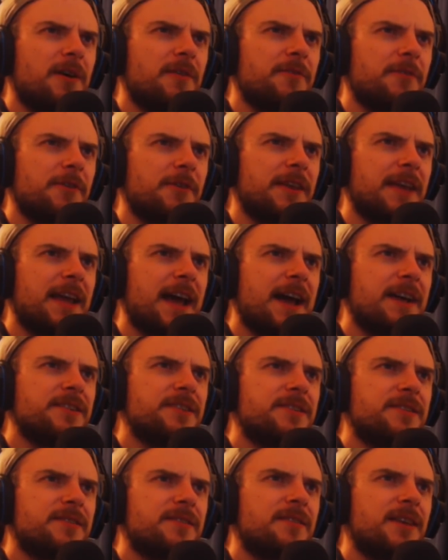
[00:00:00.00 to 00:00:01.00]
for the
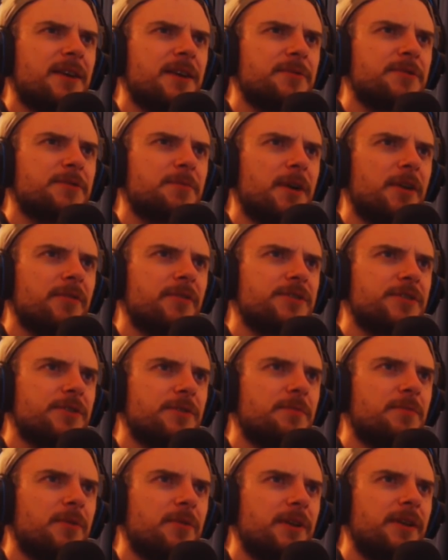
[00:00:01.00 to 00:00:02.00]
X. That was my
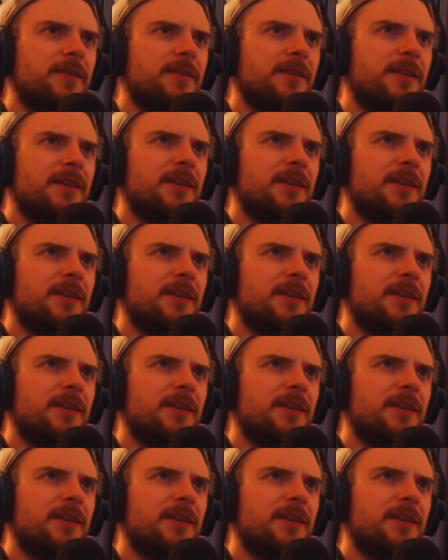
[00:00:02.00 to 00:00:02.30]
original point.